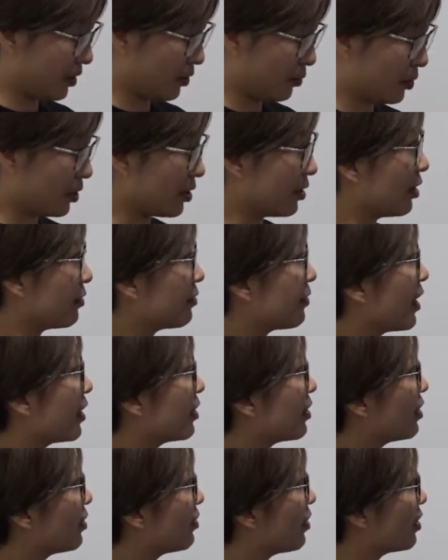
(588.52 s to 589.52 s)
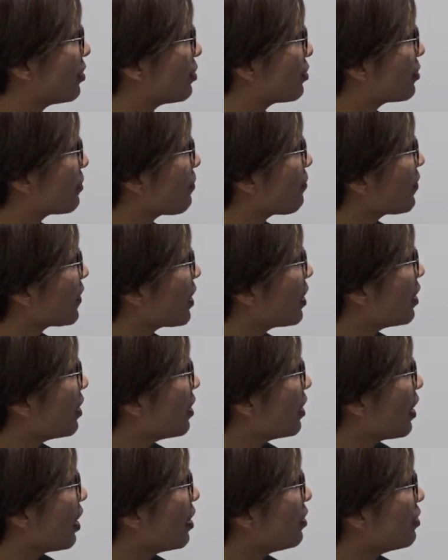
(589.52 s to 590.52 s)
what did they find in
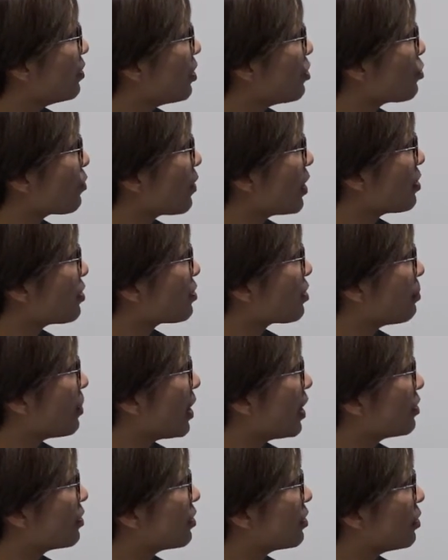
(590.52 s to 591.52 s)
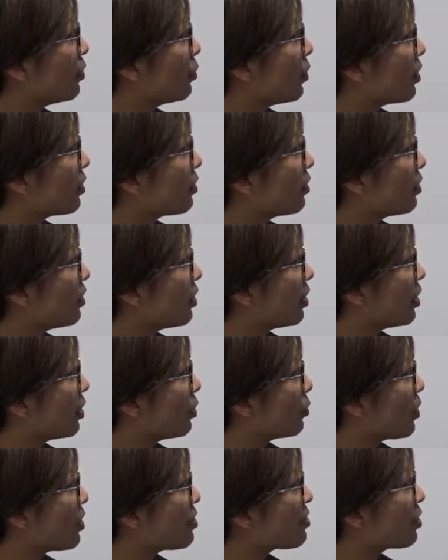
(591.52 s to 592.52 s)
this? And this one is about
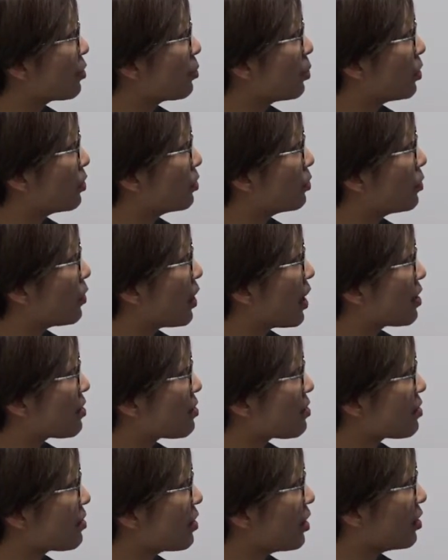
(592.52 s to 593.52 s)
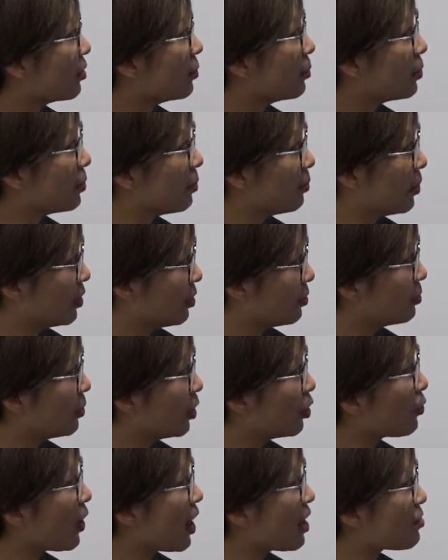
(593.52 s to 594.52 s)
the recent progress
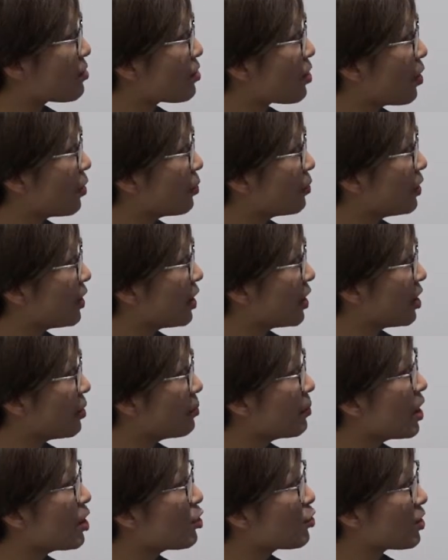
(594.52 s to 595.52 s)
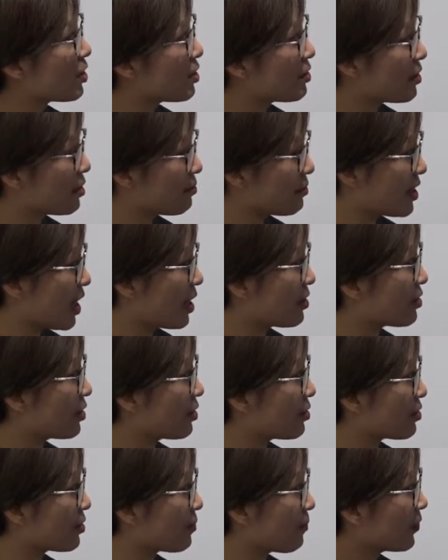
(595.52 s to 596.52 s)
on the emergency
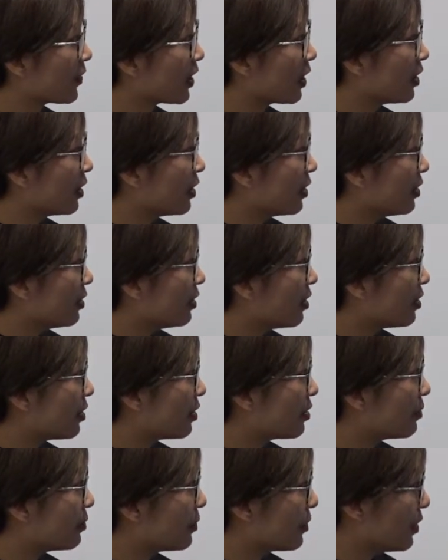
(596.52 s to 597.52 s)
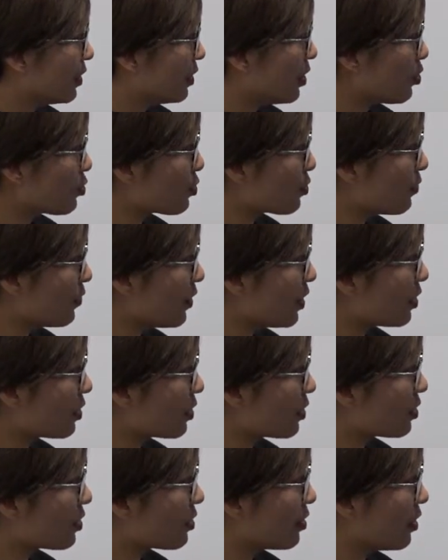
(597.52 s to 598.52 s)
synthesis. This
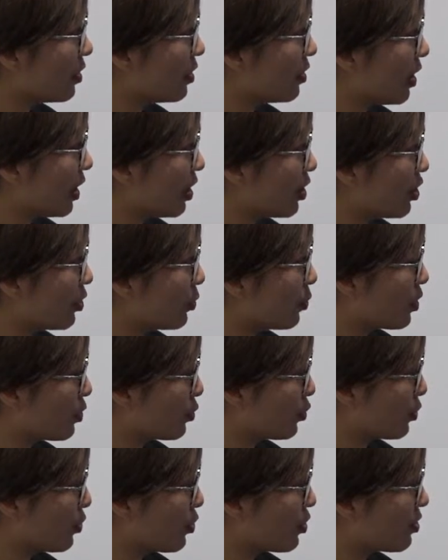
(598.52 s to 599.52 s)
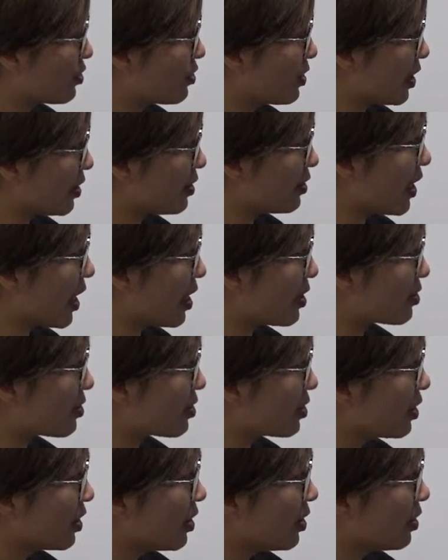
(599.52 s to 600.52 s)
figure, they want to say
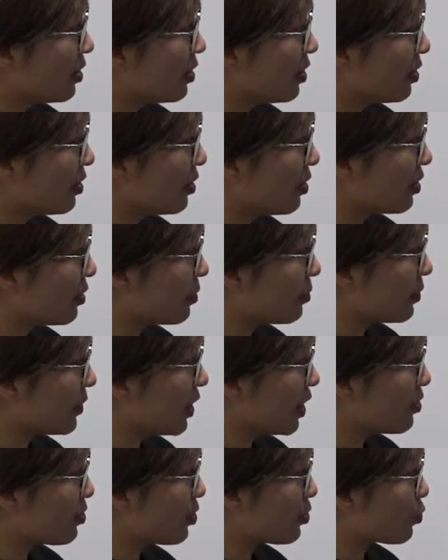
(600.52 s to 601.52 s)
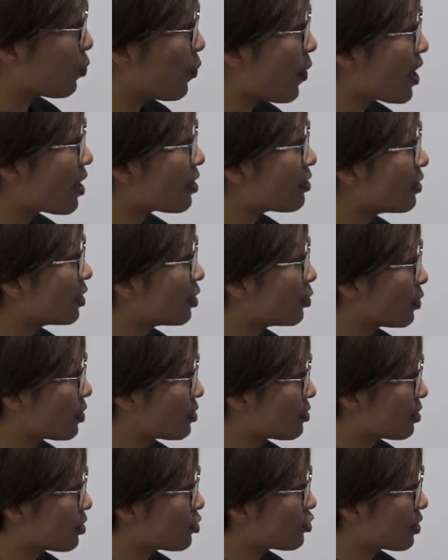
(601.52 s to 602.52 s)
that this is where the
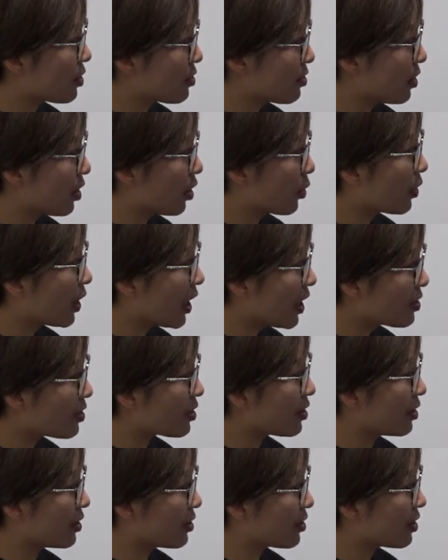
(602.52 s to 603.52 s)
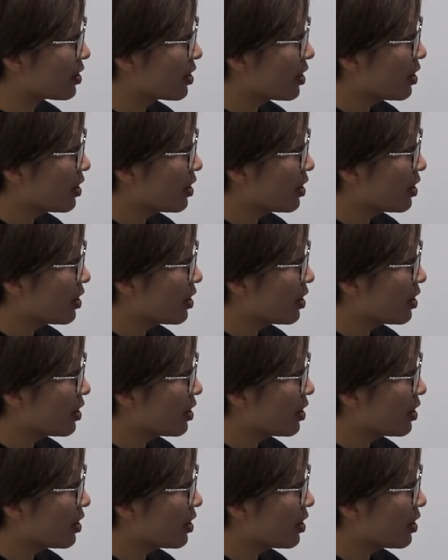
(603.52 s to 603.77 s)
researchers located